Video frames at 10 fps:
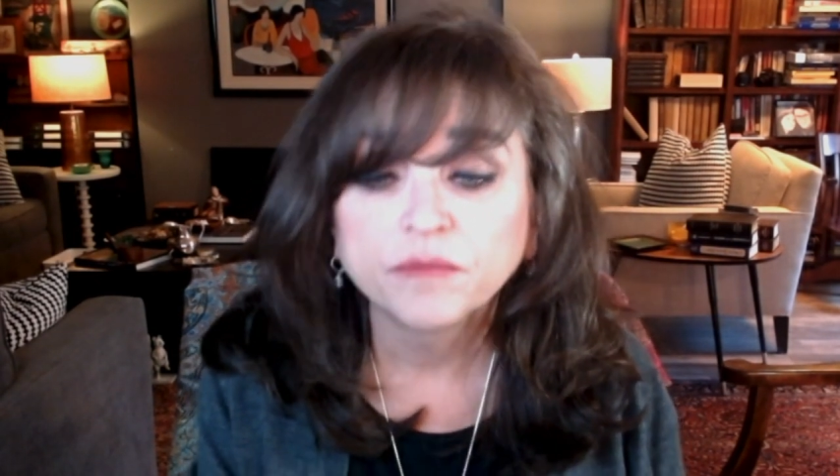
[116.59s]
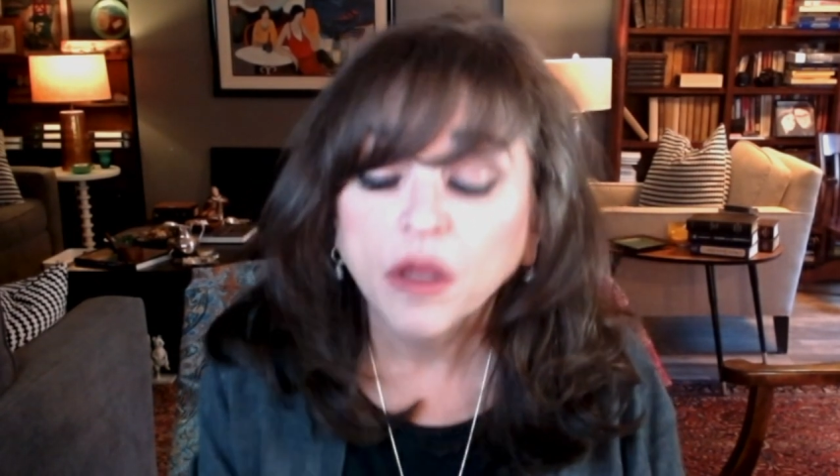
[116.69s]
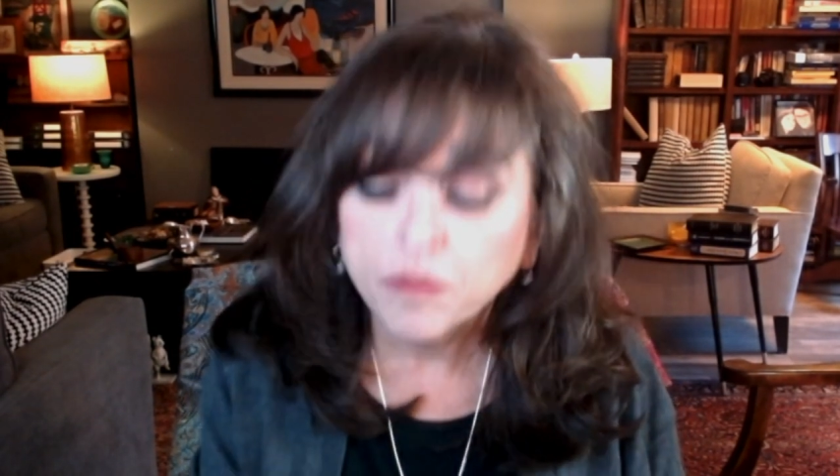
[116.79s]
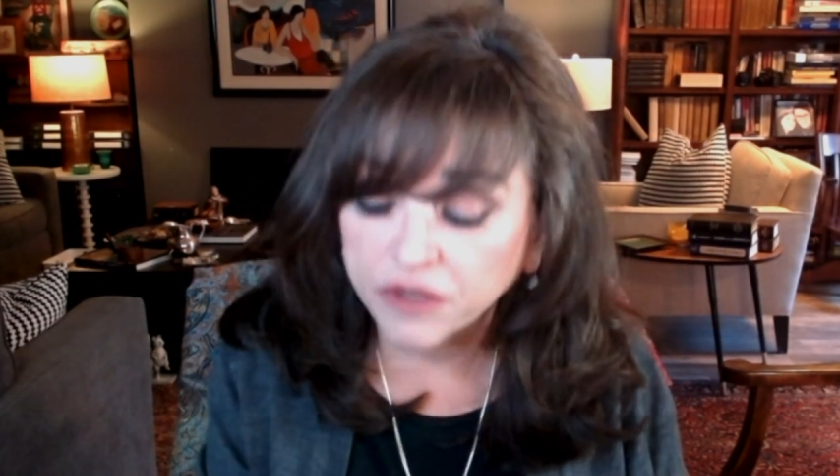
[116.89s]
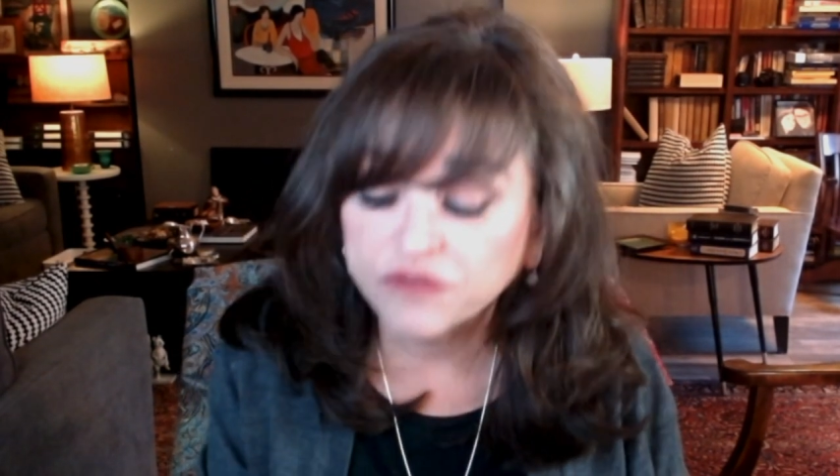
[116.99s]

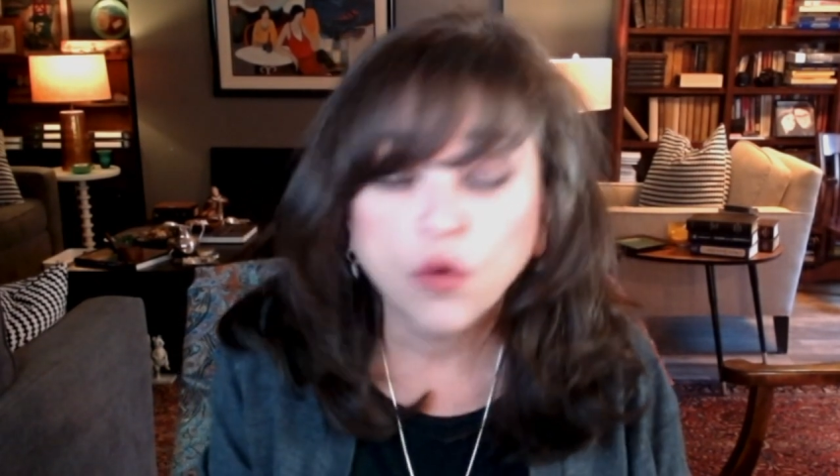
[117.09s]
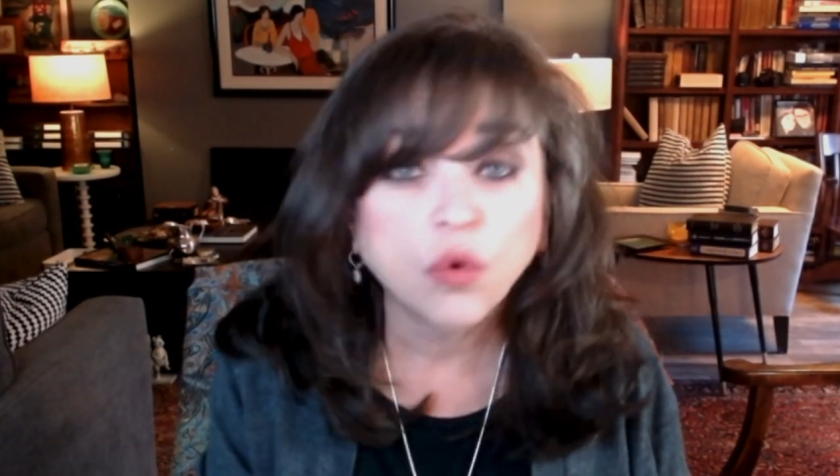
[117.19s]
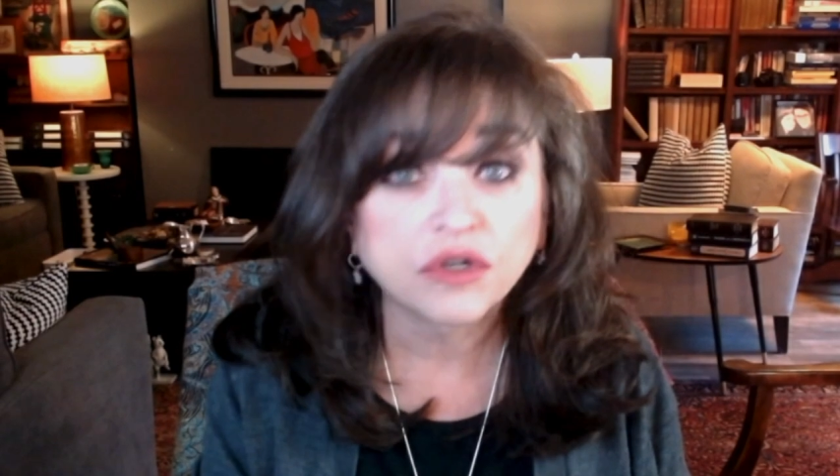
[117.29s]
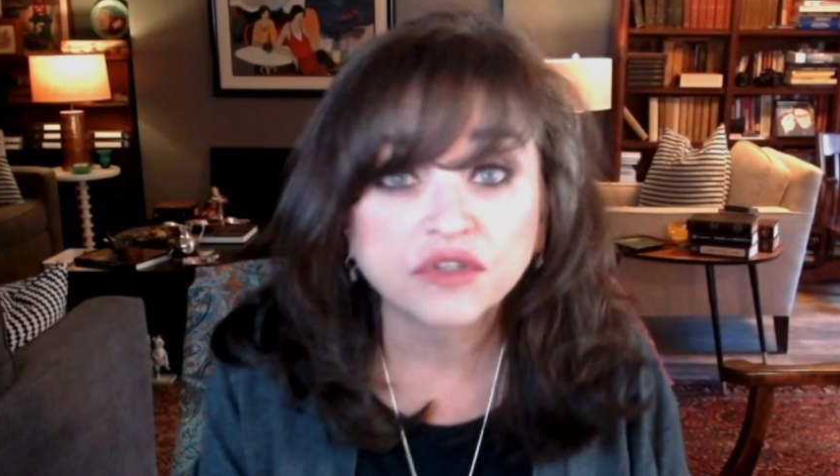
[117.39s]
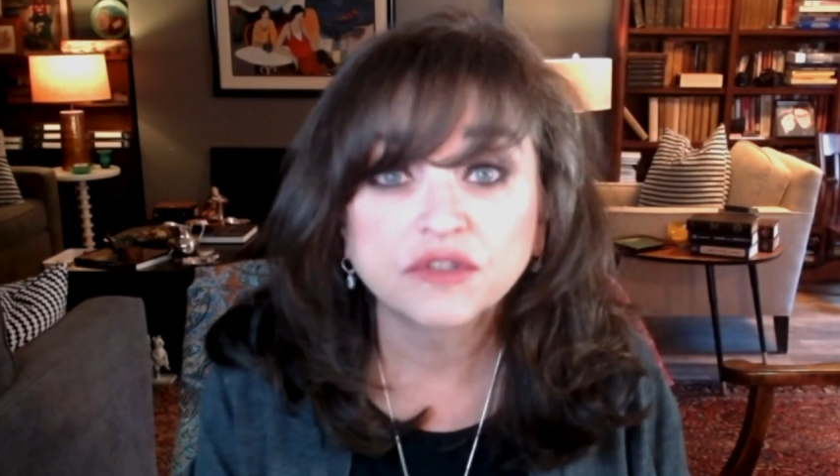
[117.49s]
But of
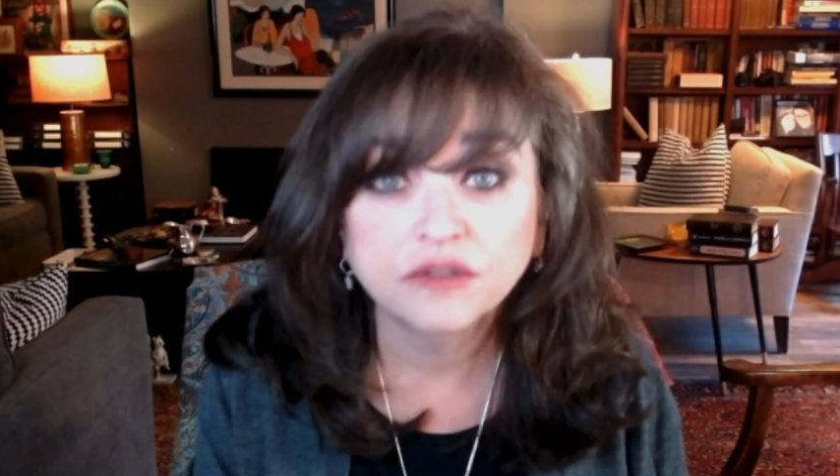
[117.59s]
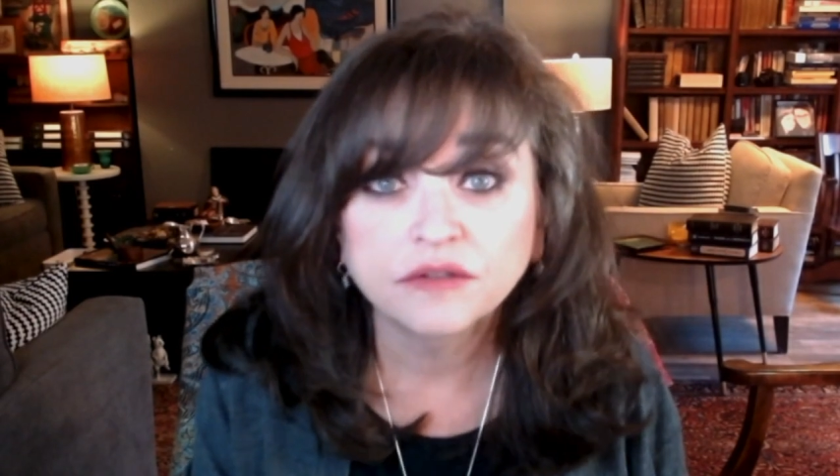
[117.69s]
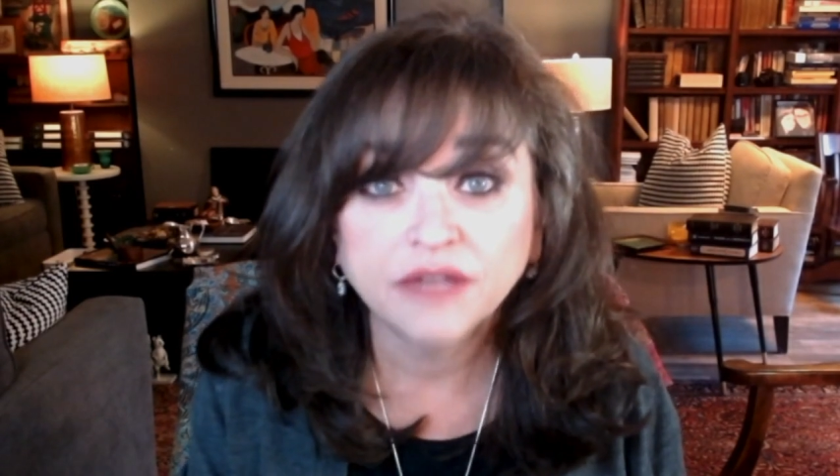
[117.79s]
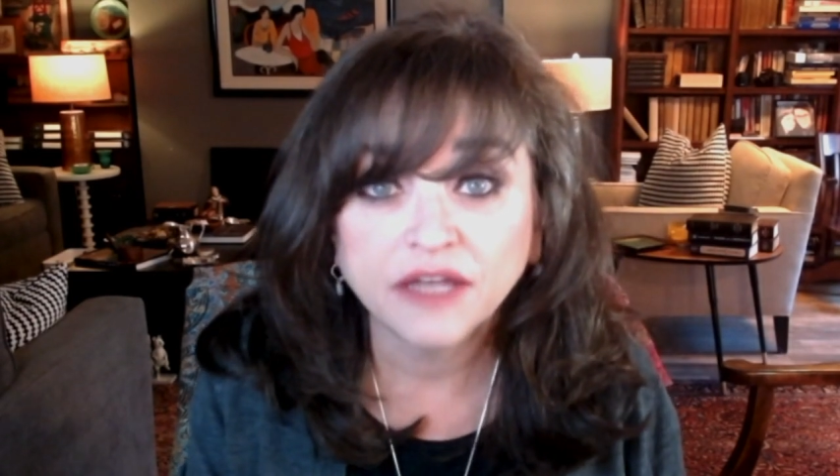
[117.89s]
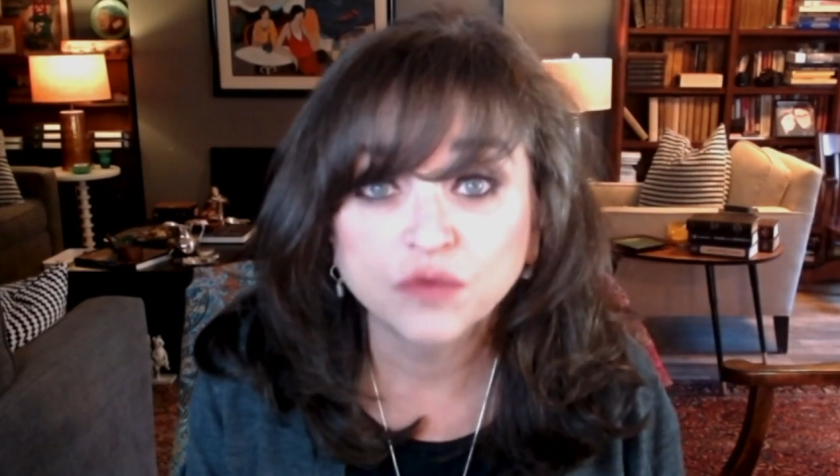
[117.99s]
course,
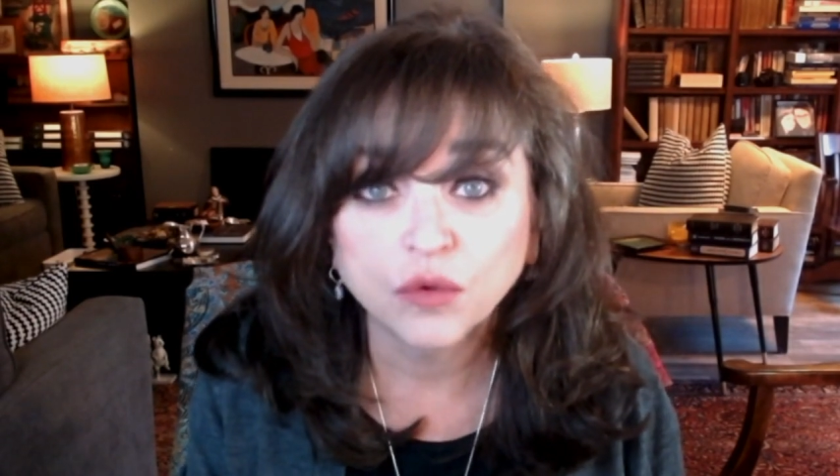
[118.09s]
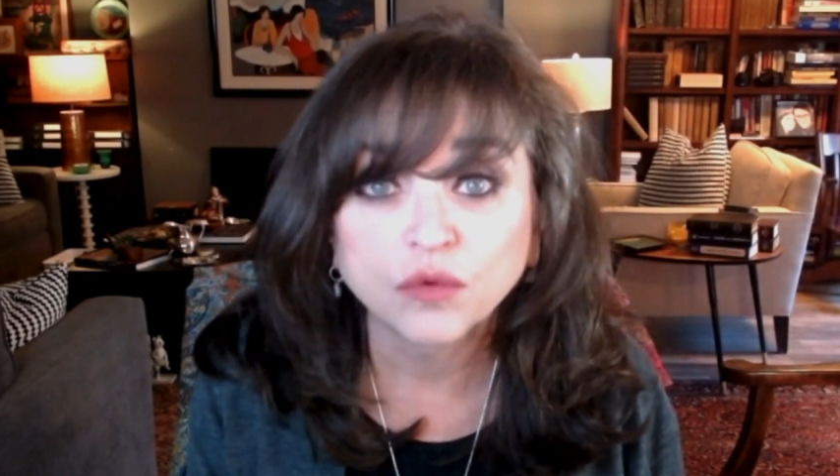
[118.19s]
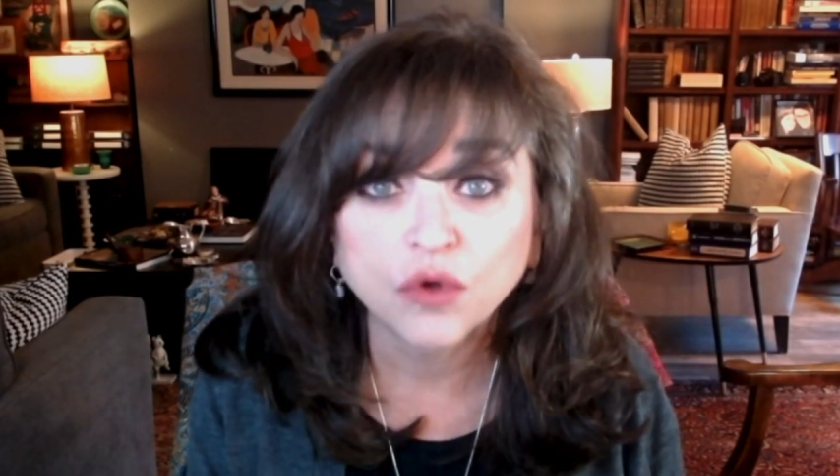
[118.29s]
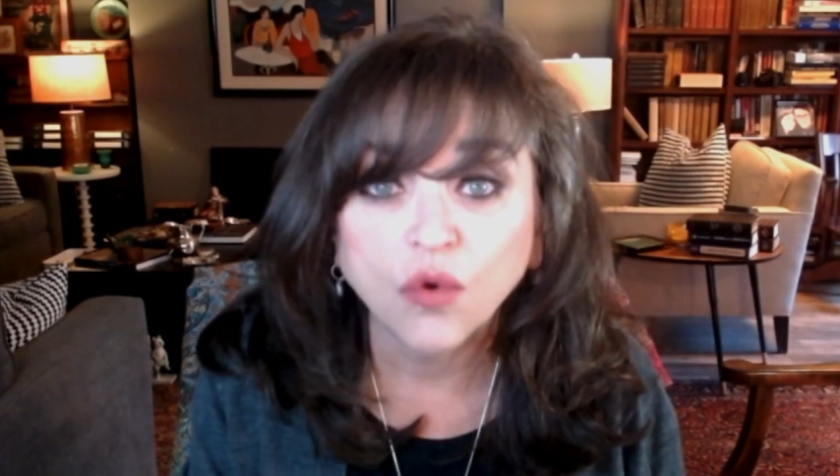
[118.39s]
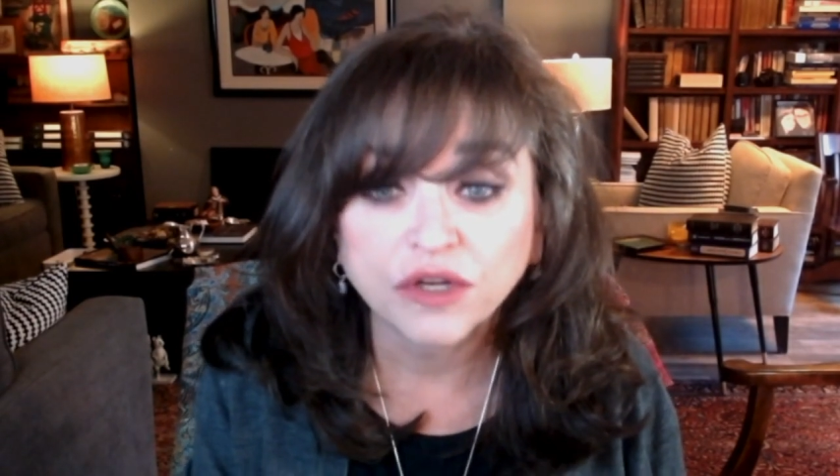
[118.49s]
that's what we're
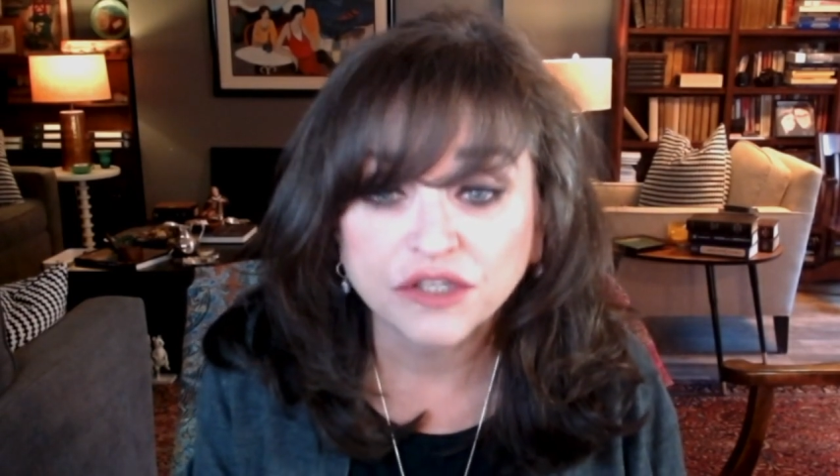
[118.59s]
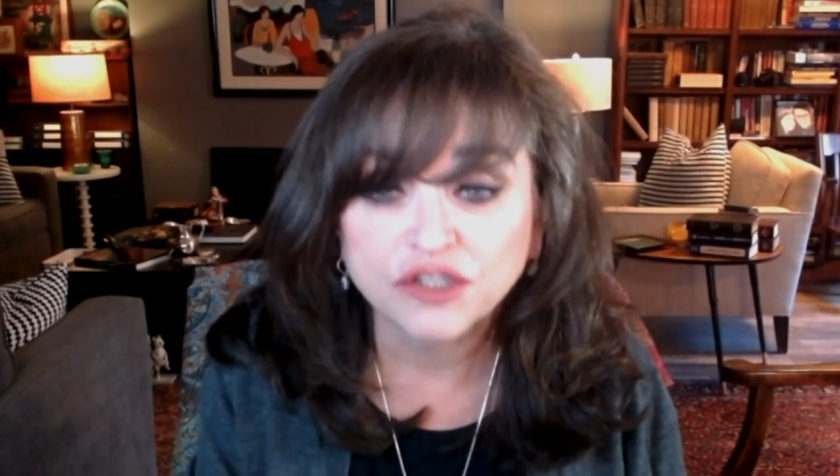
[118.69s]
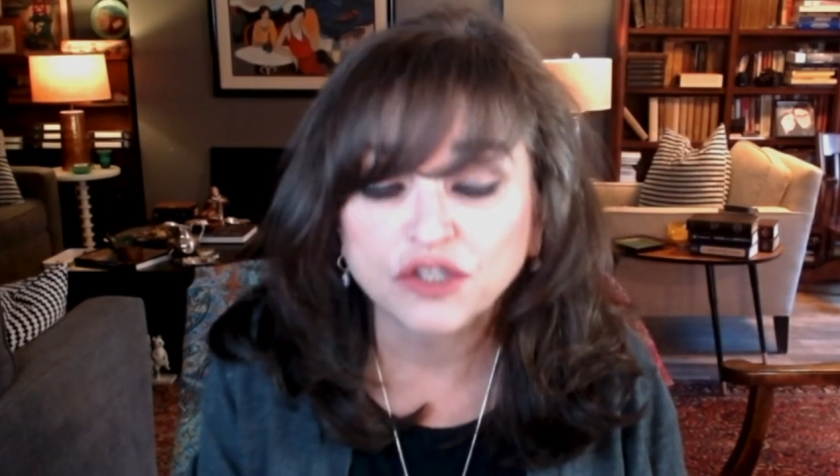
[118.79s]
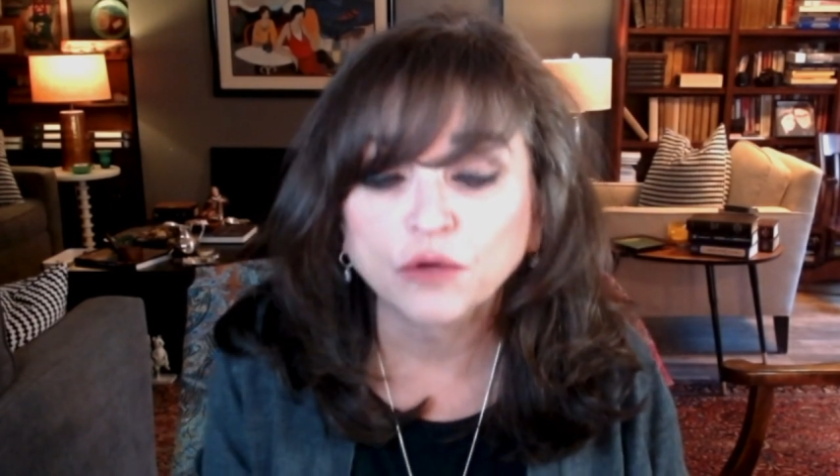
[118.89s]
going to do.